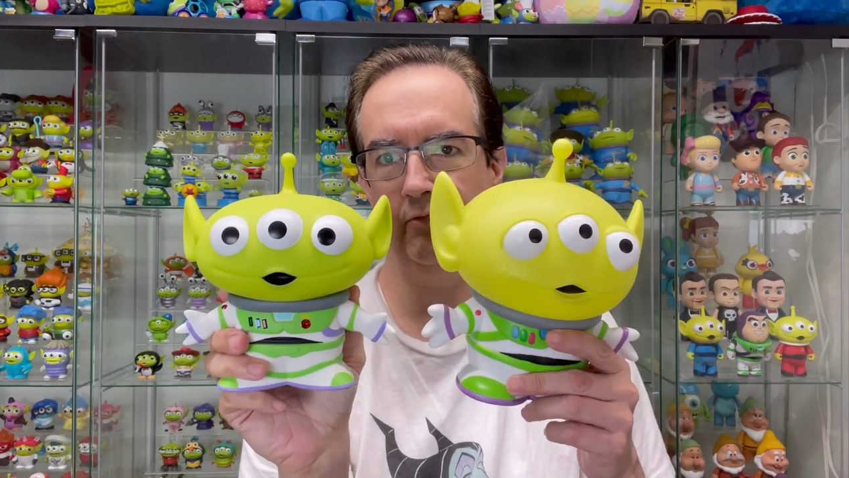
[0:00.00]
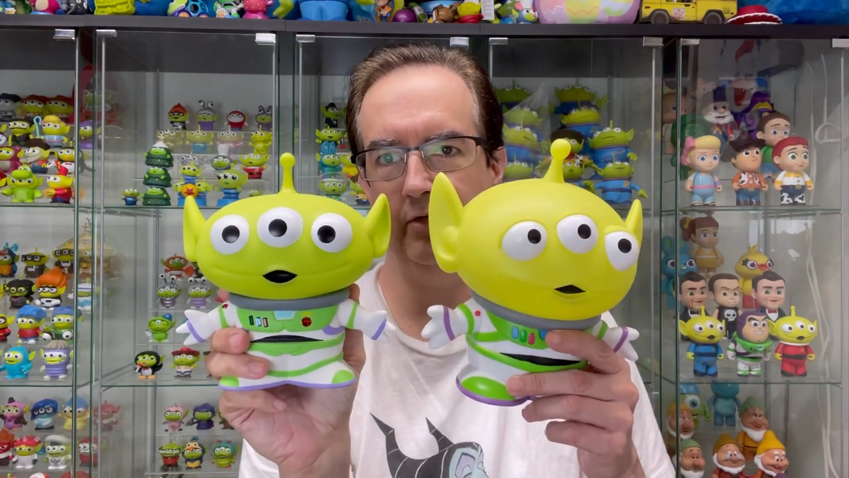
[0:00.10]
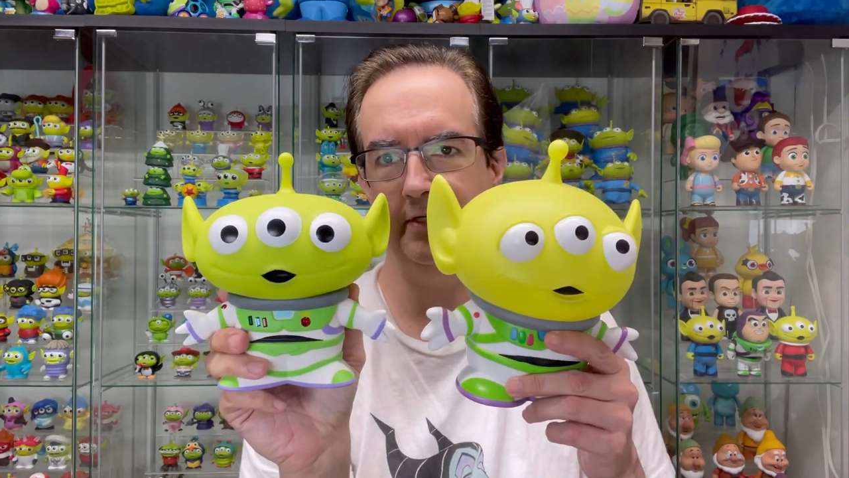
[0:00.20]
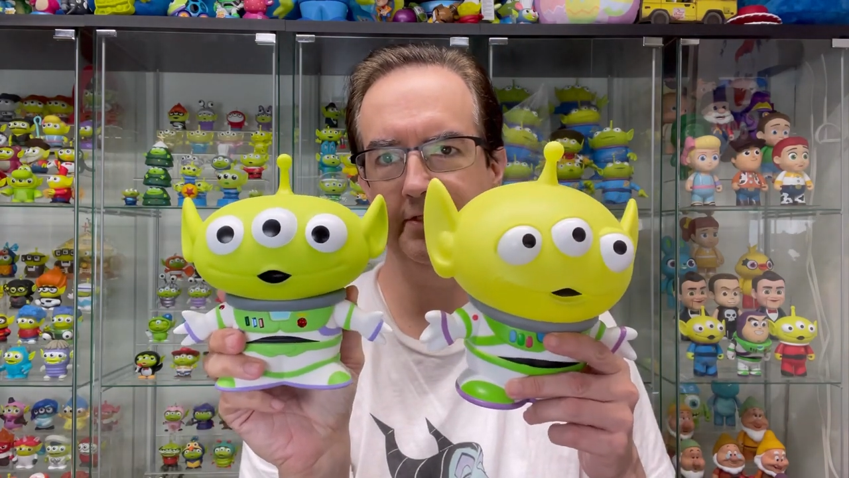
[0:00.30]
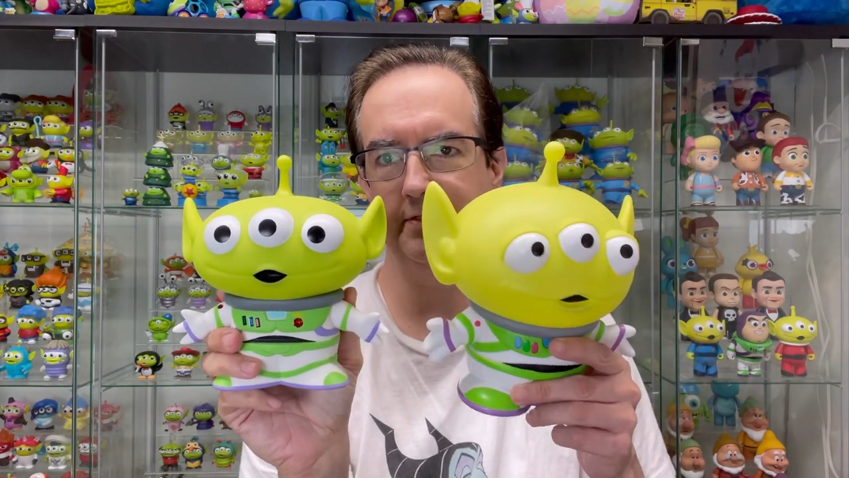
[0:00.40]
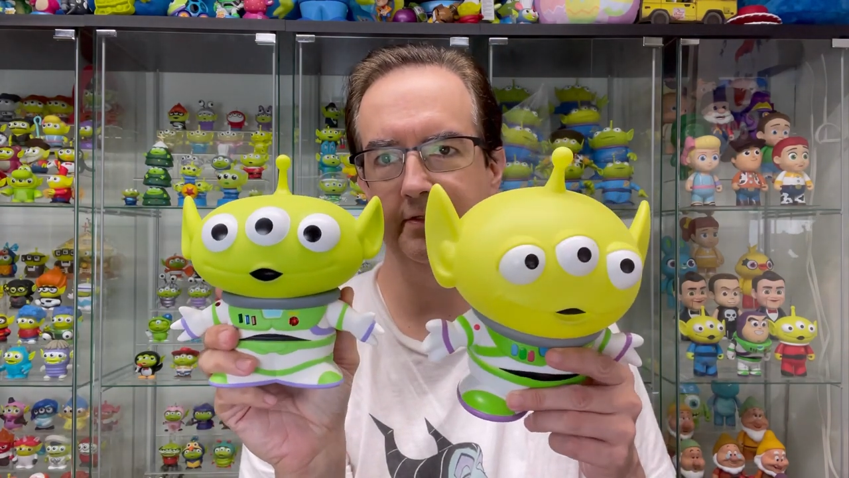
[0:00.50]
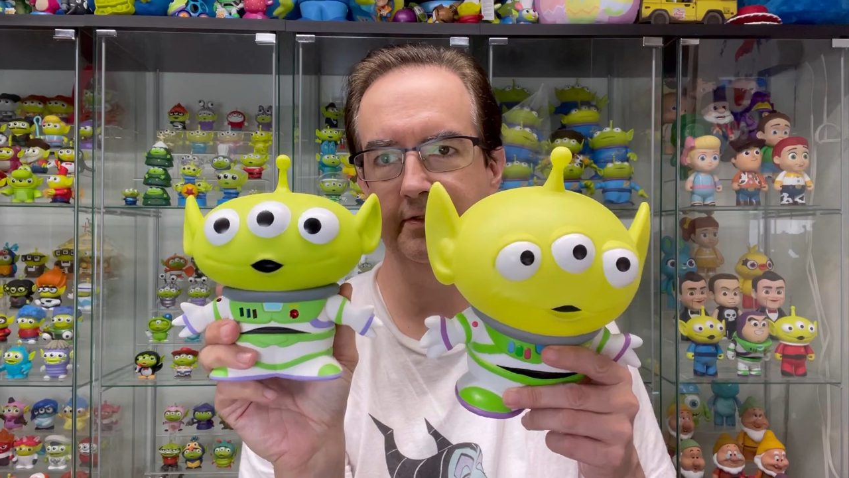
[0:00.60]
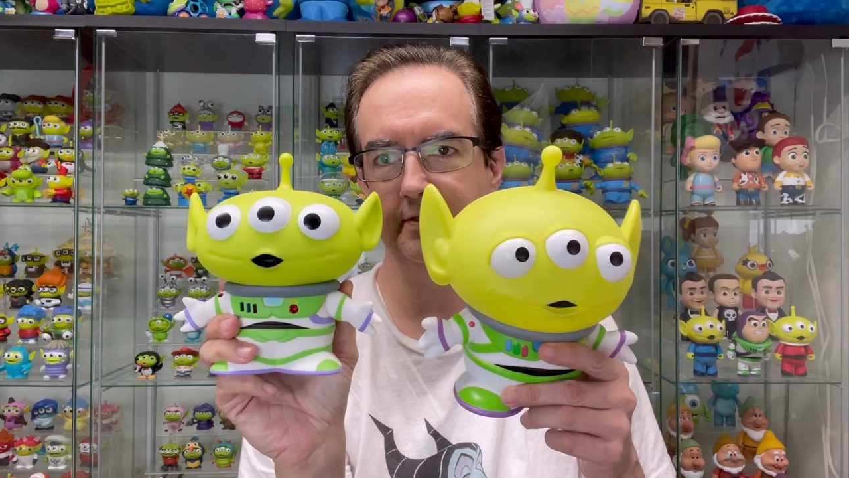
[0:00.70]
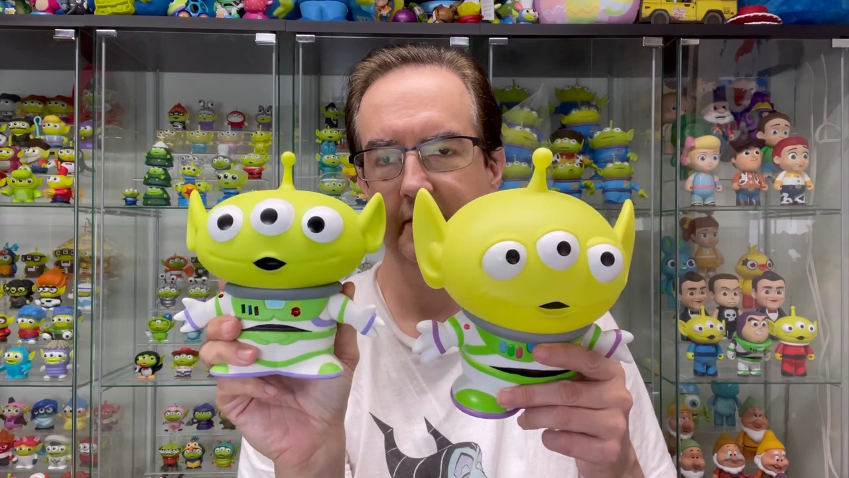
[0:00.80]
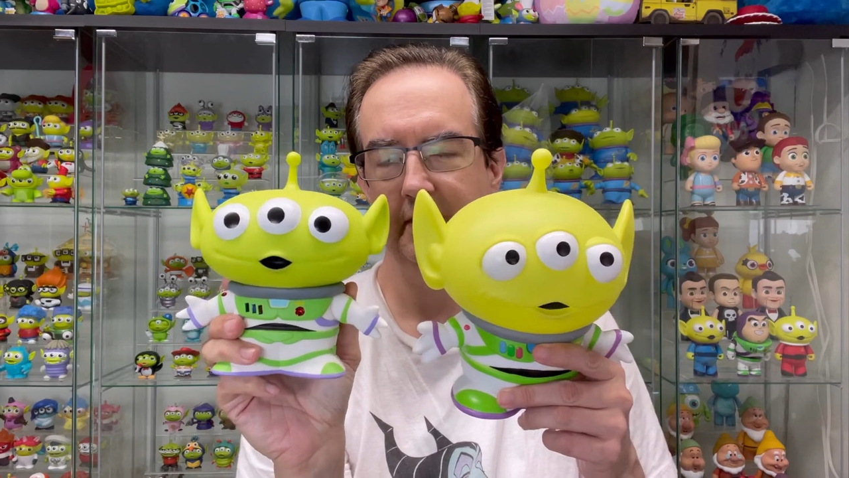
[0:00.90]

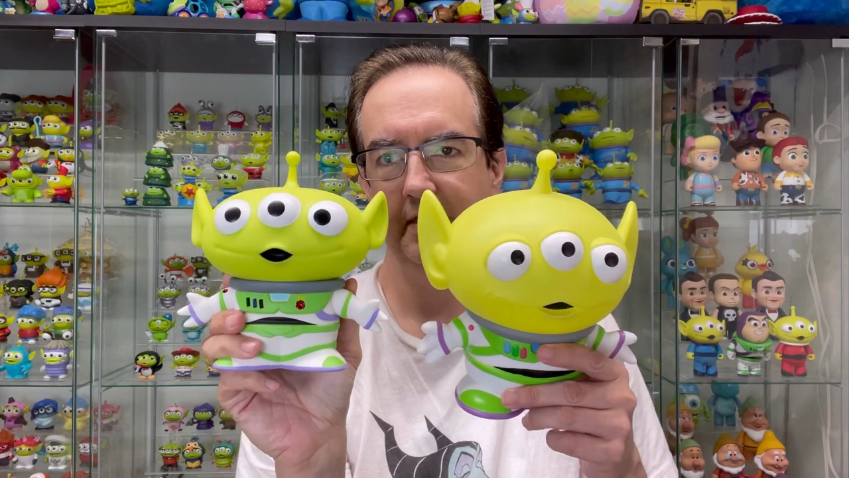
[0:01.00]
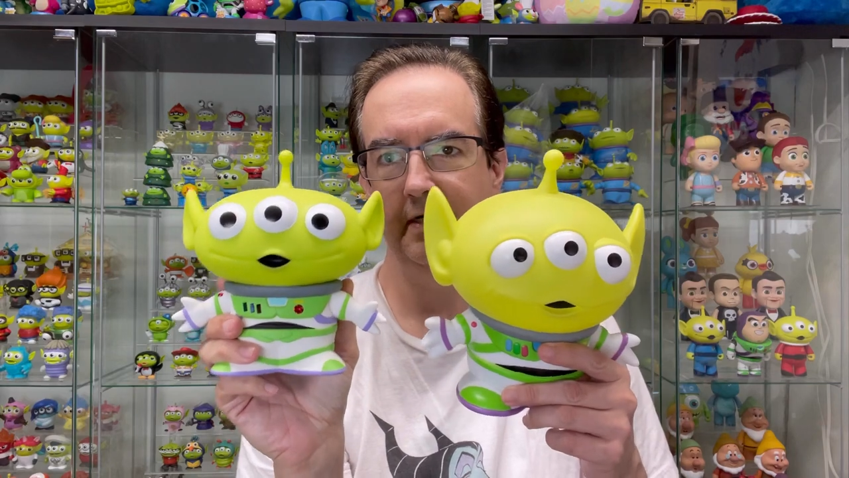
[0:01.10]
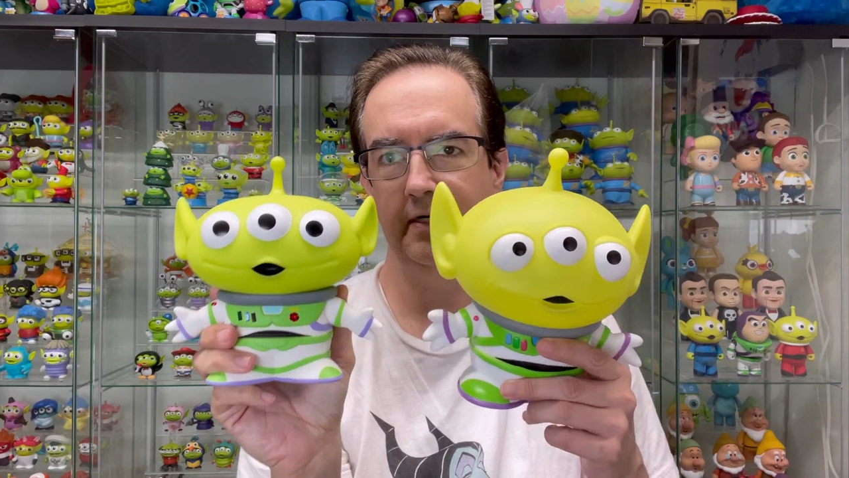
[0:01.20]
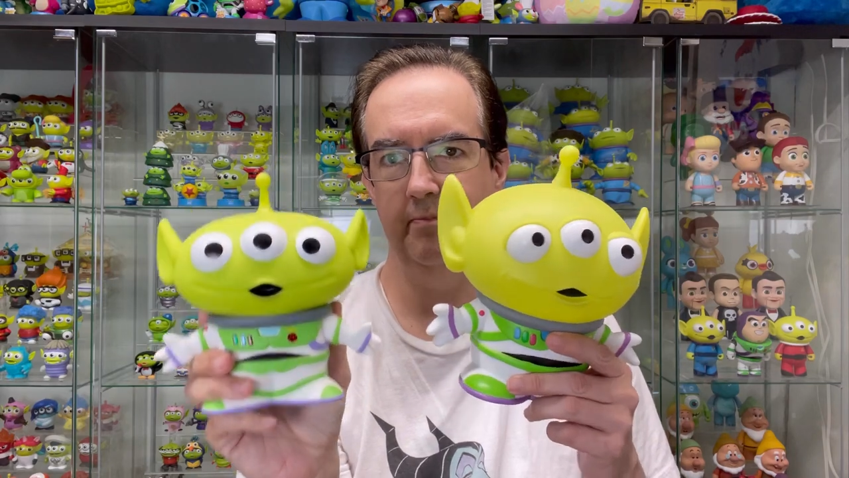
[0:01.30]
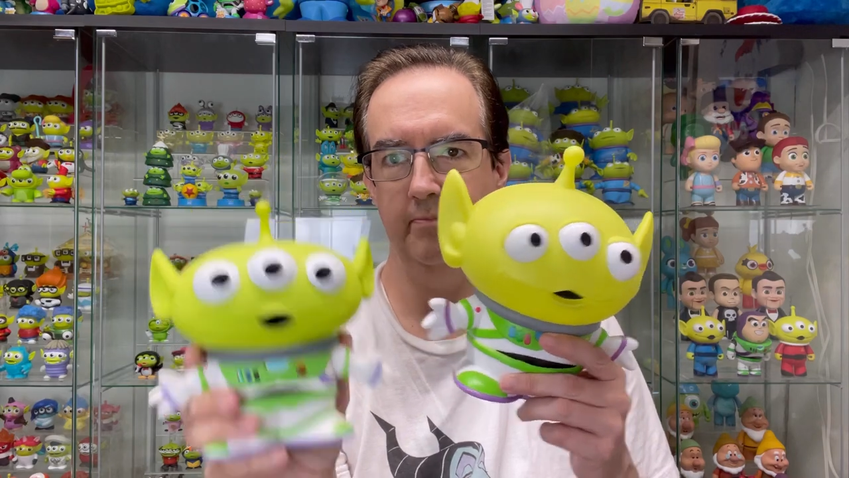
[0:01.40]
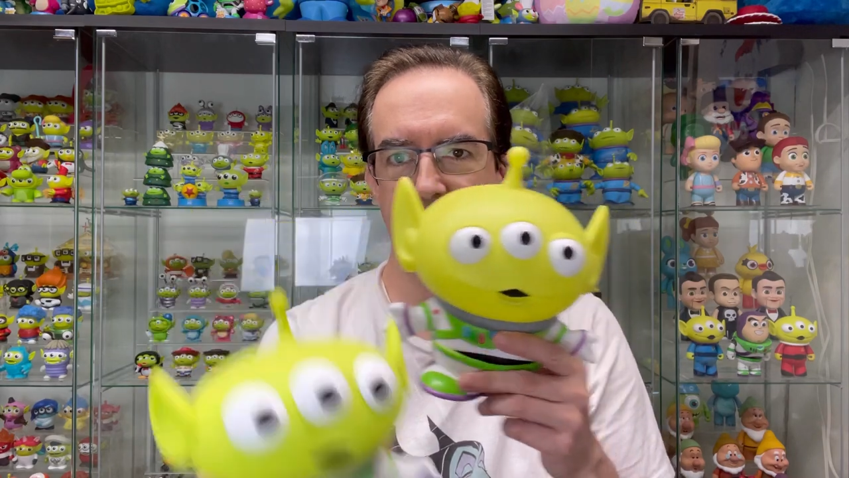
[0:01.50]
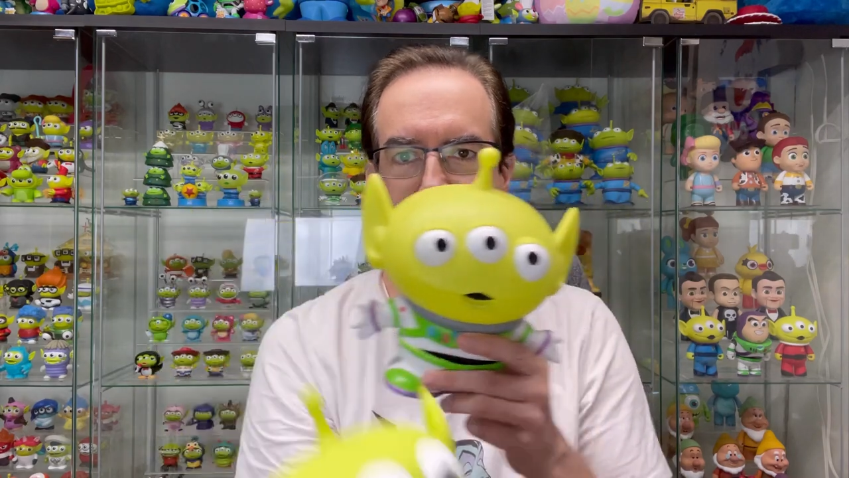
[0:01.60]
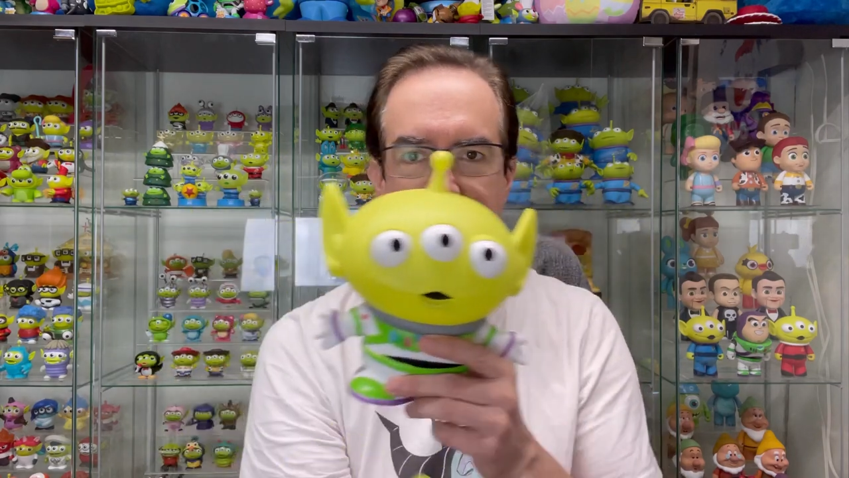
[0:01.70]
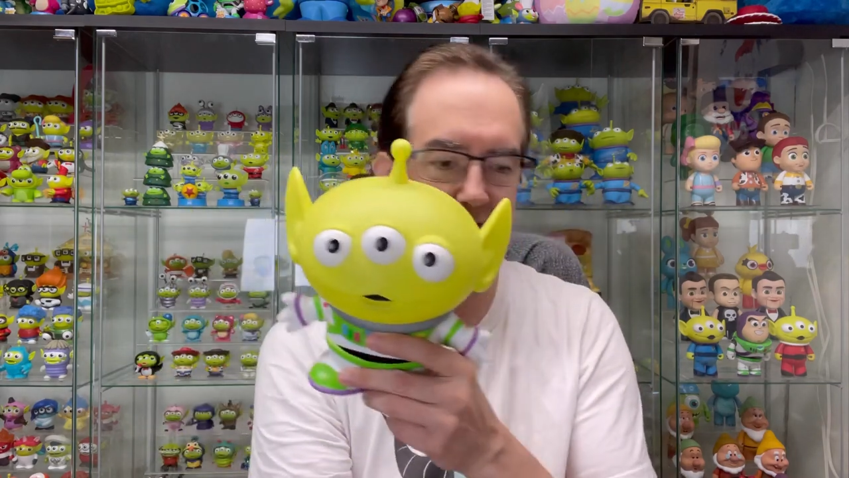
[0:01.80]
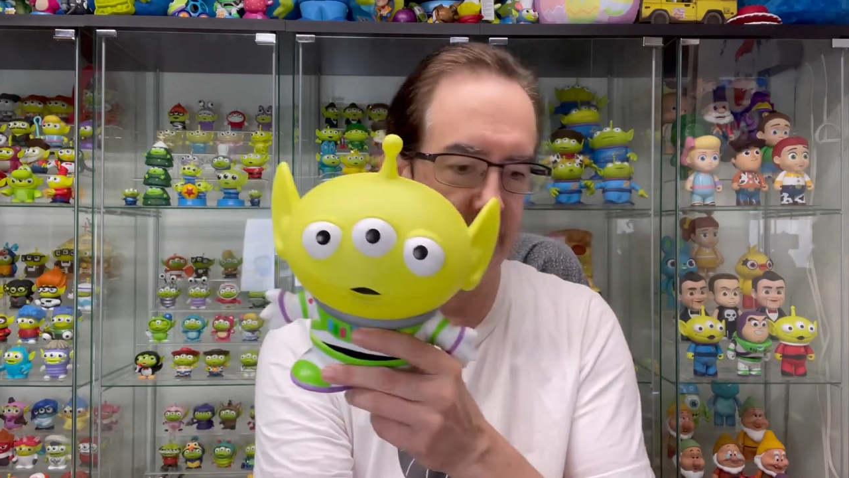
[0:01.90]
releases um,
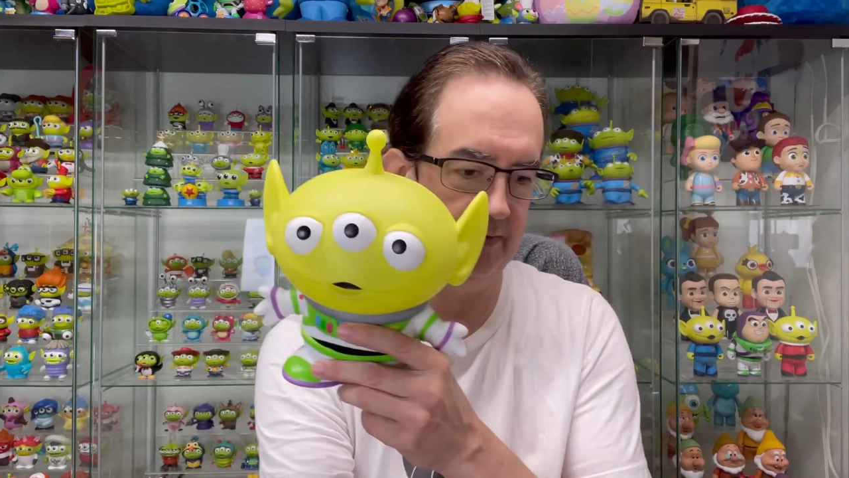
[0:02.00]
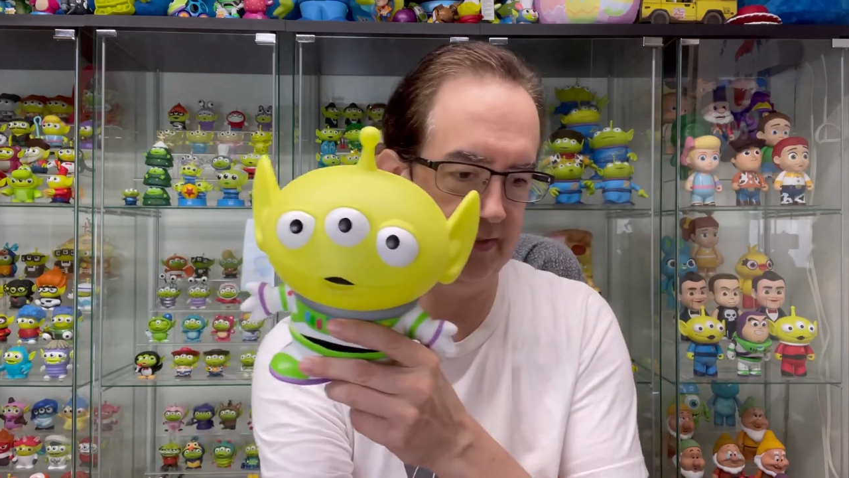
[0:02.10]
because there